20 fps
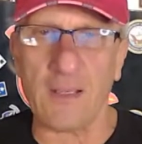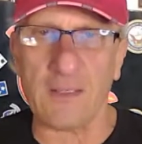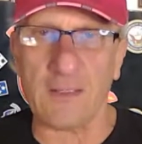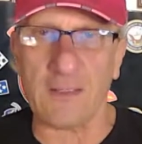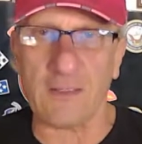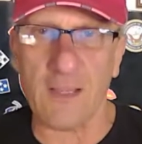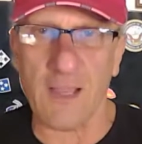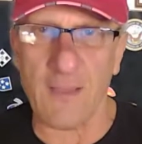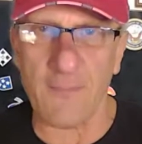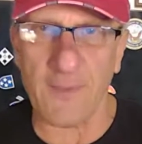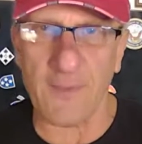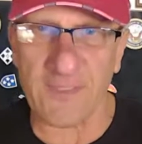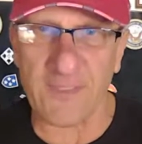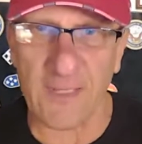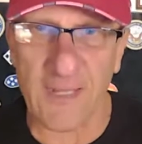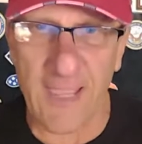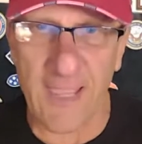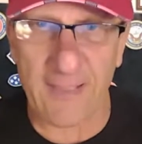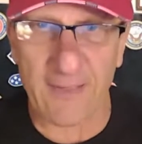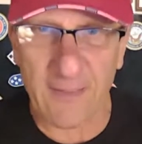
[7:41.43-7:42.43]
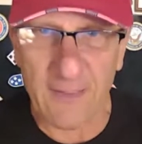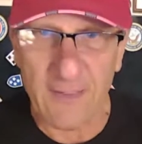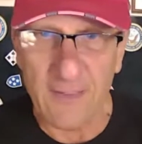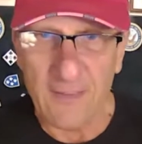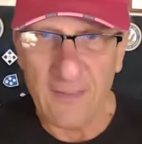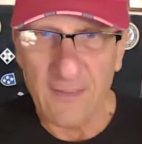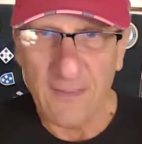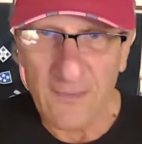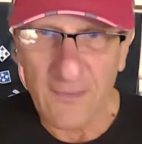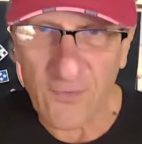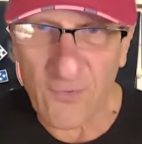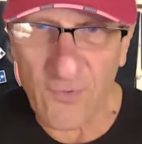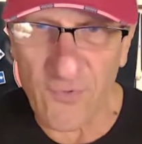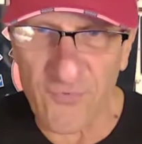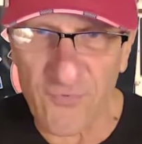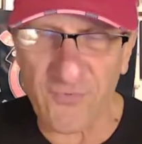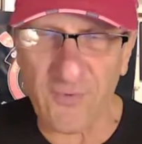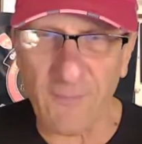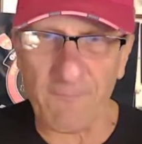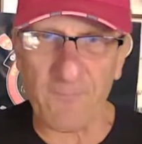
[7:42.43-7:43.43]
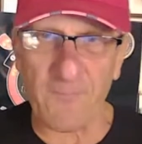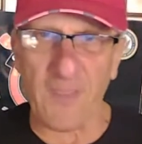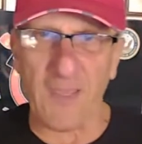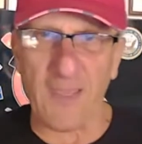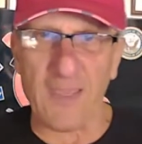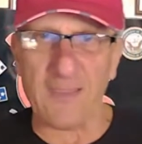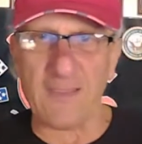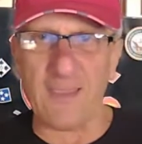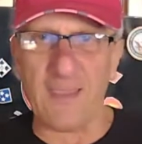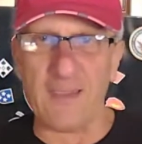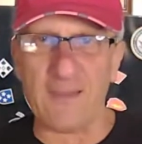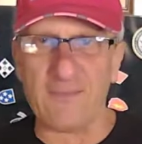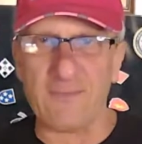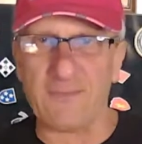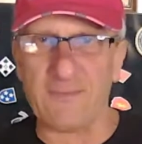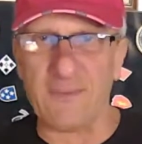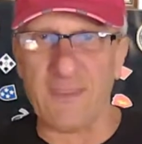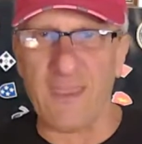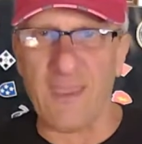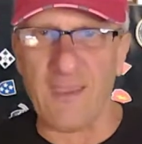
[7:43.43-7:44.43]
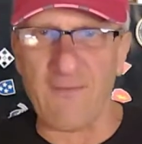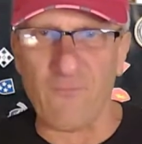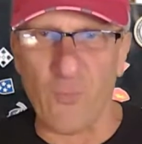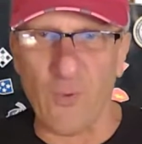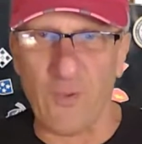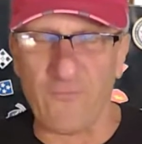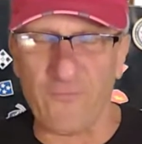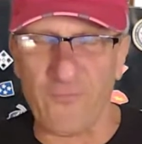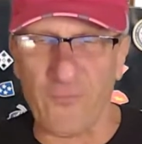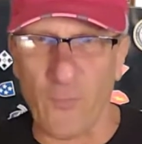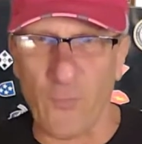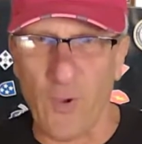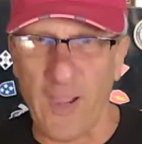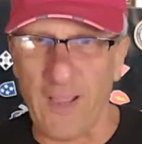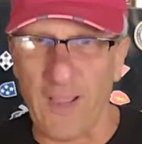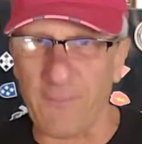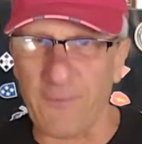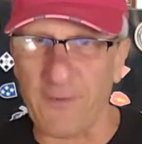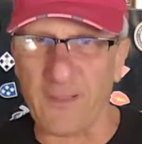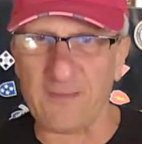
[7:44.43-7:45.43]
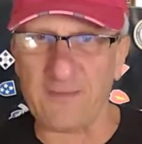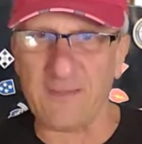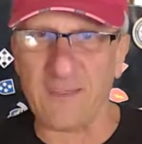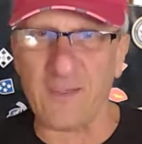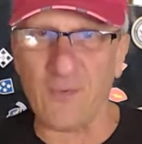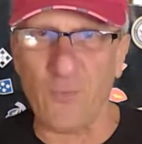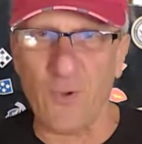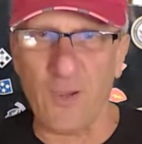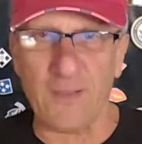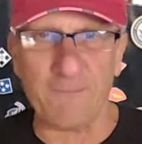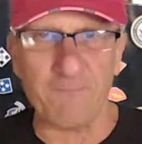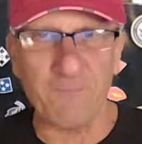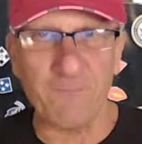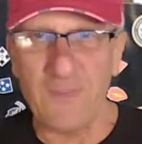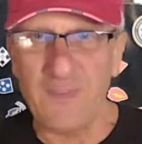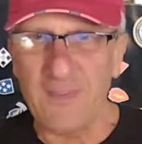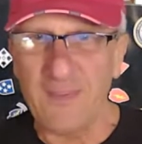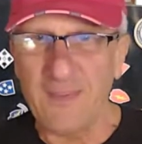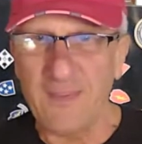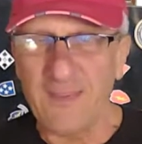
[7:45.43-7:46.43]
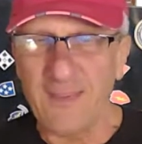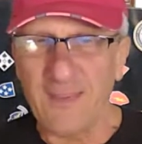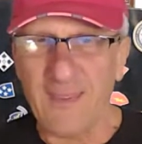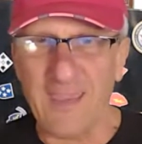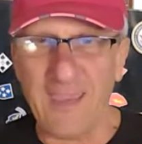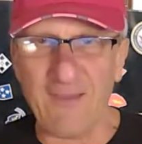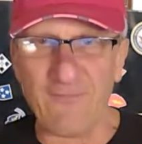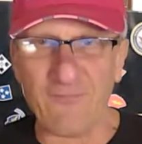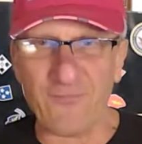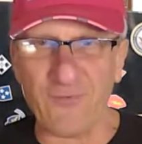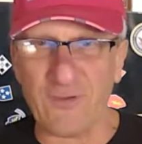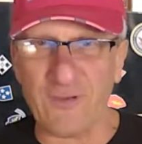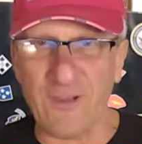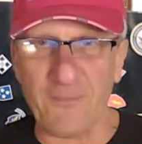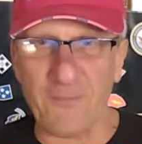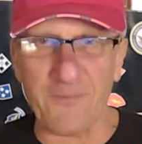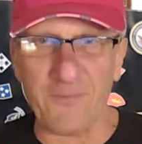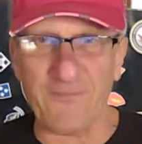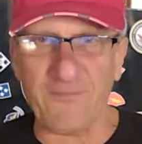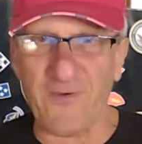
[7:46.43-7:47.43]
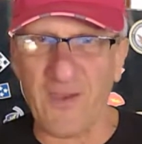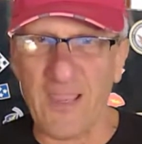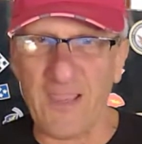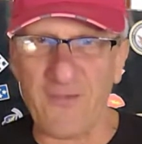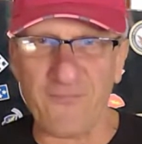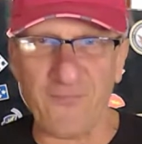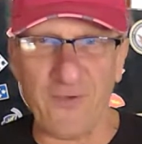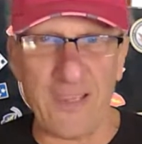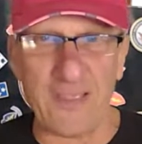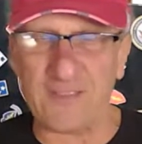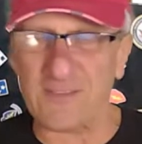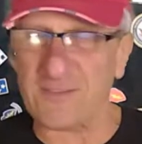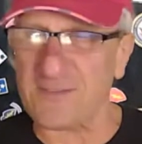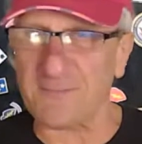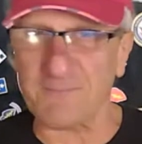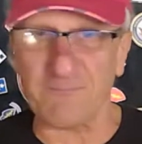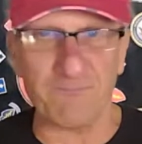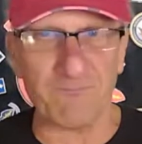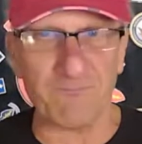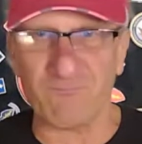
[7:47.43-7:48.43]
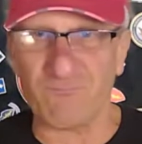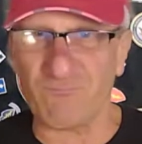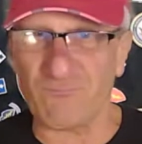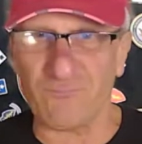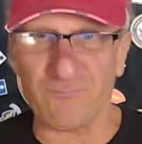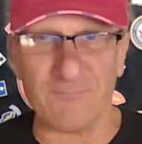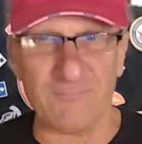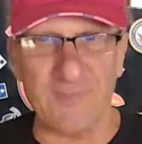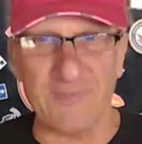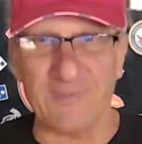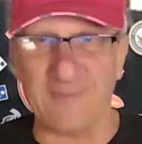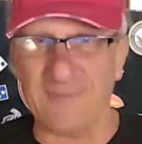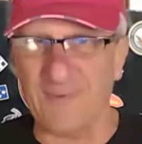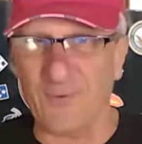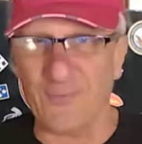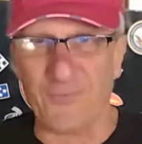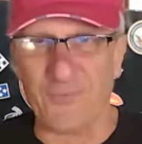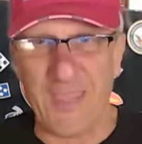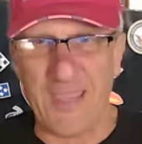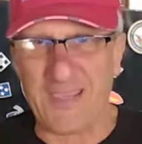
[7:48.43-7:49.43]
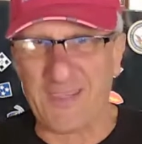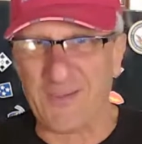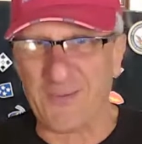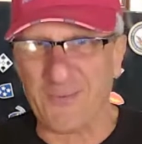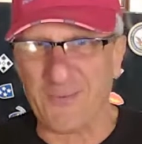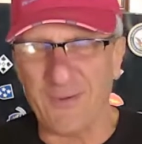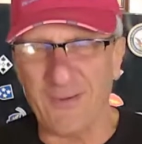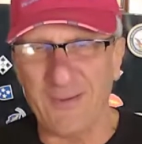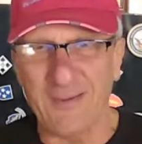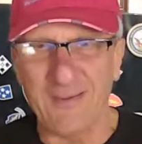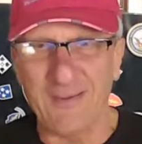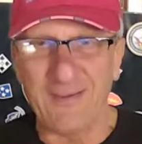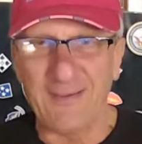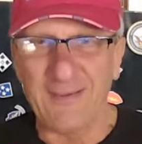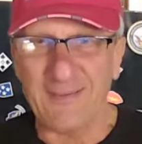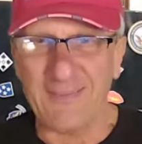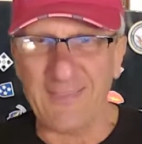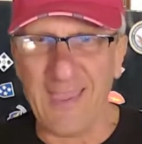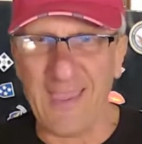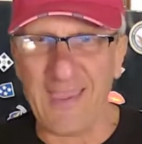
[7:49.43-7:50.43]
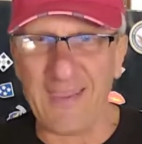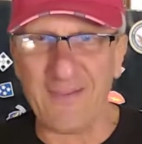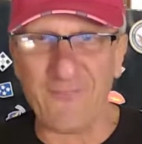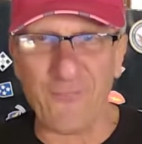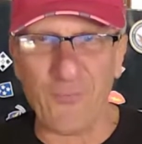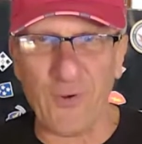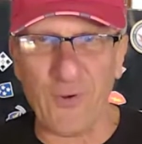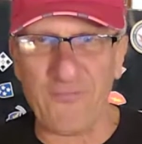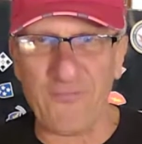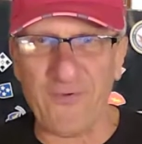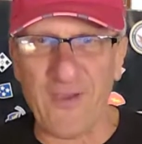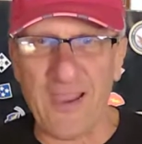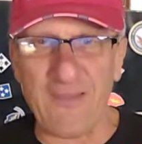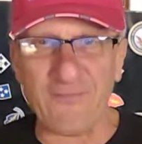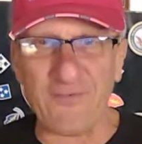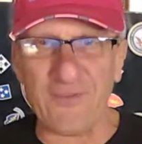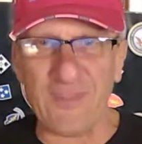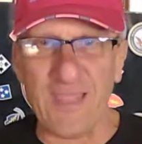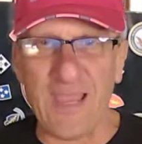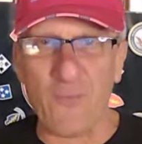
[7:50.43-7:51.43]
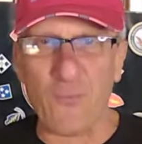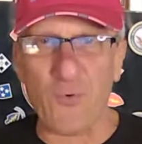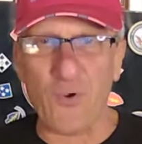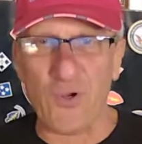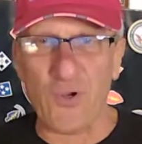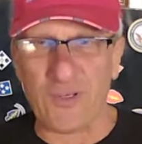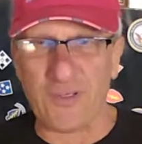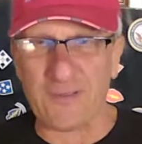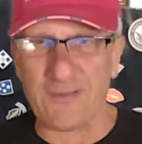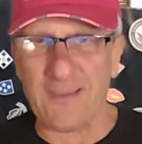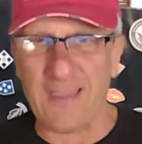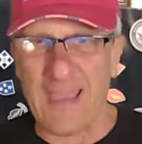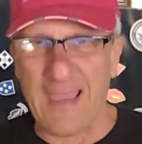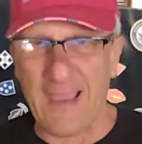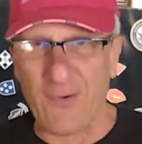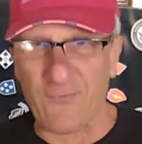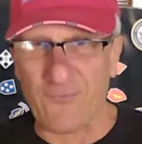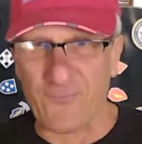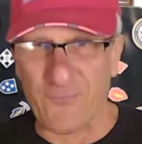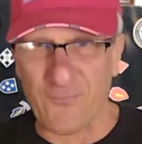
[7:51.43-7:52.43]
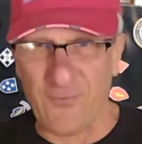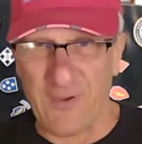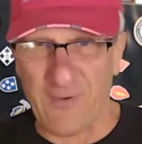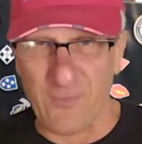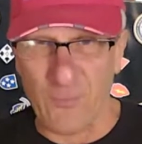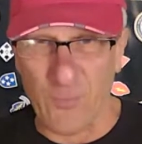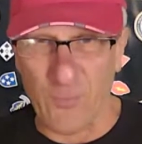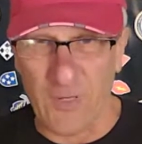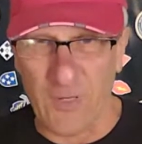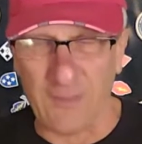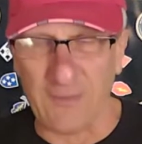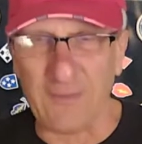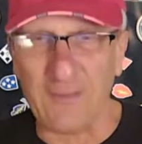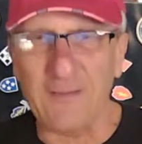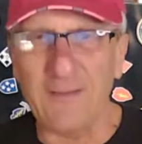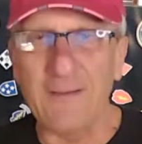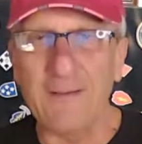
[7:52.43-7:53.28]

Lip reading: comment on that because I had to have one for a while. But I'll tell you what, after a couple of firefights, no thank you. That and the 45 did not work out very well